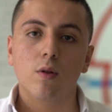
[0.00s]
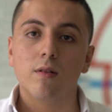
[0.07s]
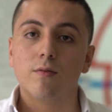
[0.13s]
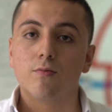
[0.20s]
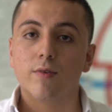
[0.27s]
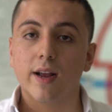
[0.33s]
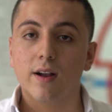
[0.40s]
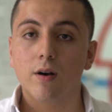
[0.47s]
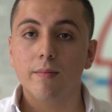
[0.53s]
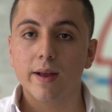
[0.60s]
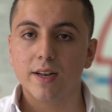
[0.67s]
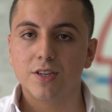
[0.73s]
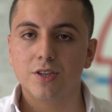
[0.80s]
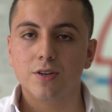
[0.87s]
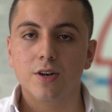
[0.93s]
I will
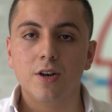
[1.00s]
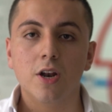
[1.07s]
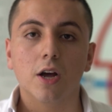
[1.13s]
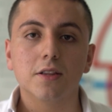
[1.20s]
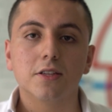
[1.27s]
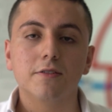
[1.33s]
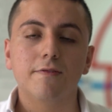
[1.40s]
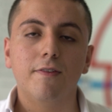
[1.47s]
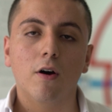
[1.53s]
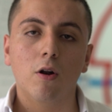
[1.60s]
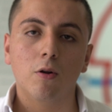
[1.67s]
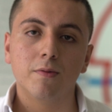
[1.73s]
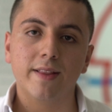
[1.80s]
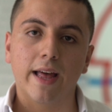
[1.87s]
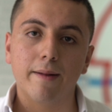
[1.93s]
recommend you not
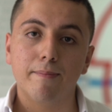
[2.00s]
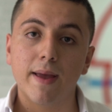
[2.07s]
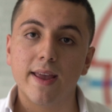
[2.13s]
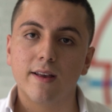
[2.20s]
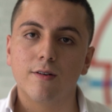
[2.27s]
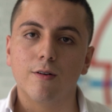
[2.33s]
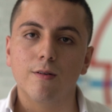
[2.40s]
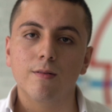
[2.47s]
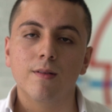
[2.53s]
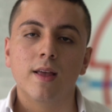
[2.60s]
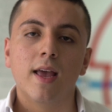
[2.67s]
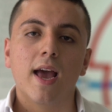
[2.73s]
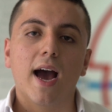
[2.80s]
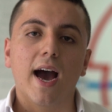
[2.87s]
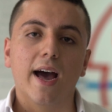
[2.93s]
to follow that
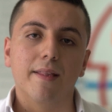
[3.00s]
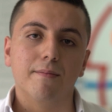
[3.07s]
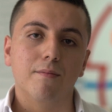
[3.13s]
vehicle